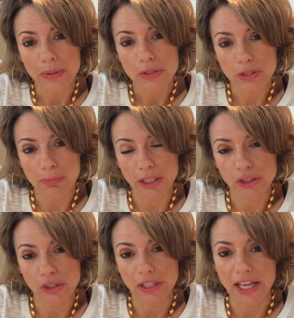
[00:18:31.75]
So make
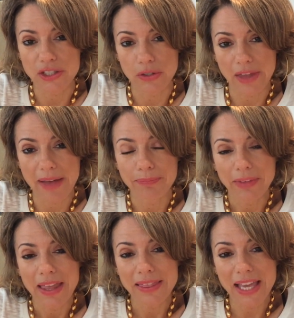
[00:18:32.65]
sure you guys do that.
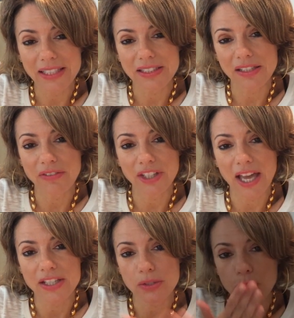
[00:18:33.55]
Thanks. Love you
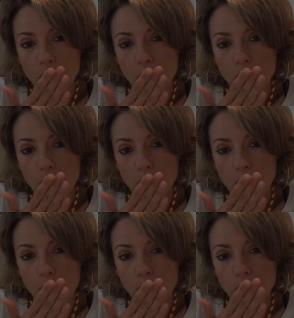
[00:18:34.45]
guys.